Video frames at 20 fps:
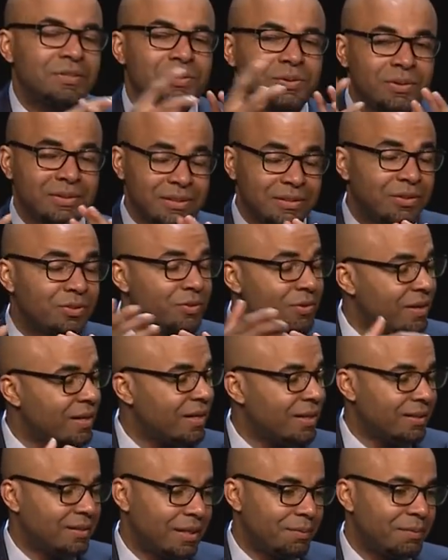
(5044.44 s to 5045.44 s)
So you're
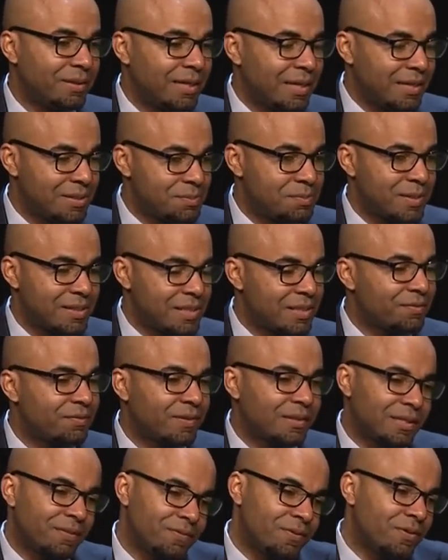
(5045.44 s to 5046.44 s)
right. I
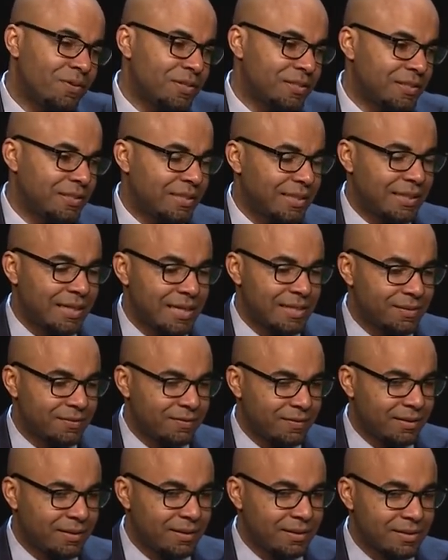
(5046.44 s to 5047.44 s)
specifically focus on the kinds
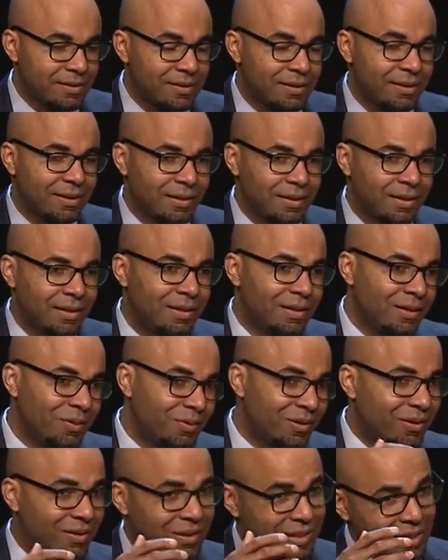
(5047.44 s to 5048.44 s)
of things that
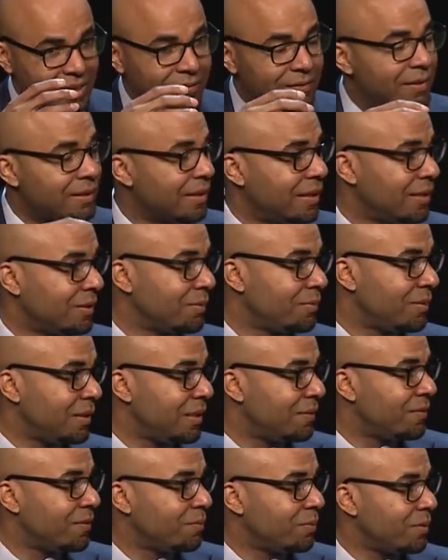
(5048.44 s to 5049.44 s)
we're all kind of inclined to
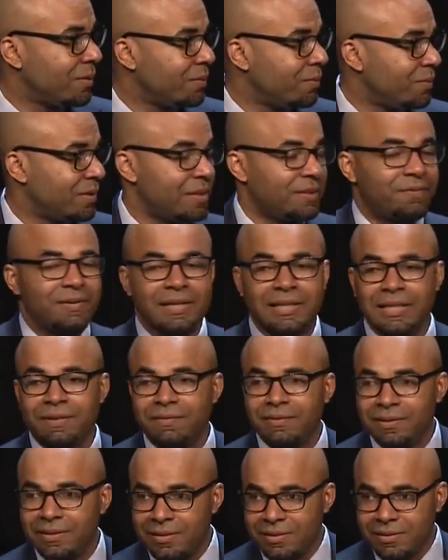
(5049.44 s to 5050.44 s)
believe on purpose. If I'd
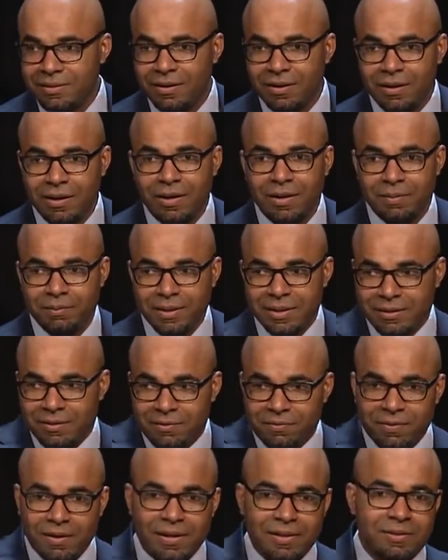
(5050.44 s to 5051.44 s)
given this talk all based
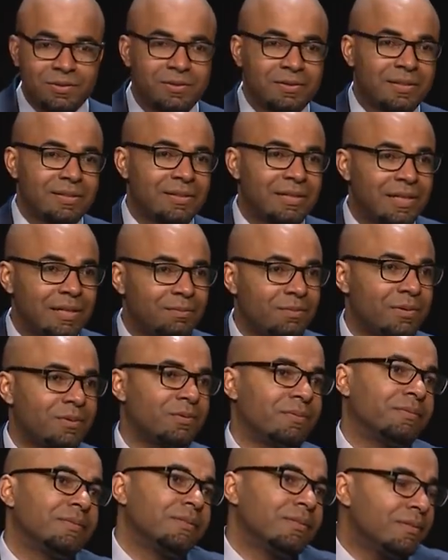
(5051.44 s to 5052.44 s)
on Fox News examples,
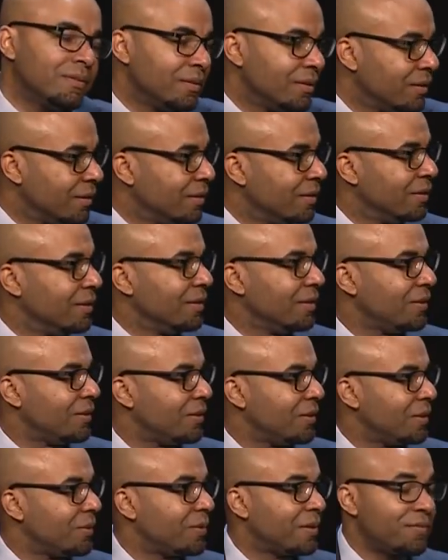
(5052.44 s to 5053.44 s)

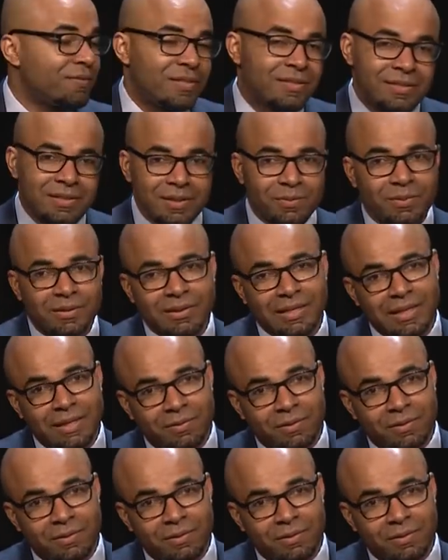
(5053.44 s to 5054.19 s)
you would have just said, well, yeah,